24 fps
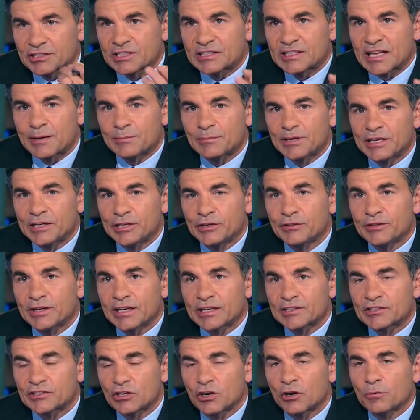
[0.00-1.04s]
Does that mean you
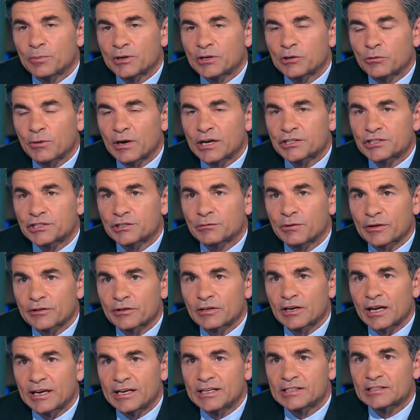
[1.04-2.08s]
think it's an open question whether
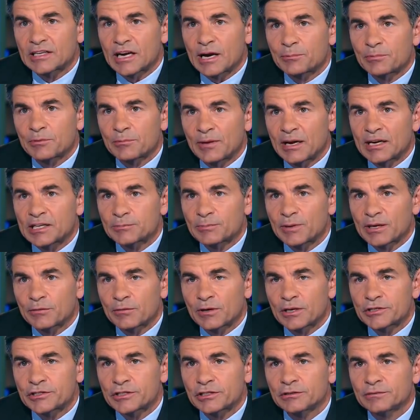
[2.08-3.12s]
or not he's compromised by
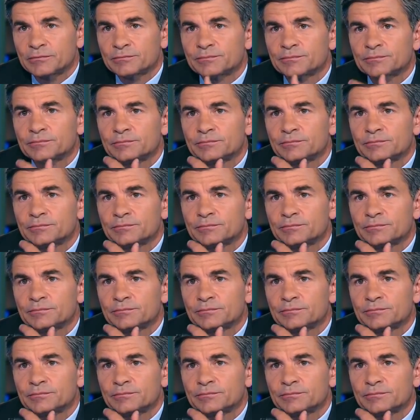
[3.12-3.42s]
Russia?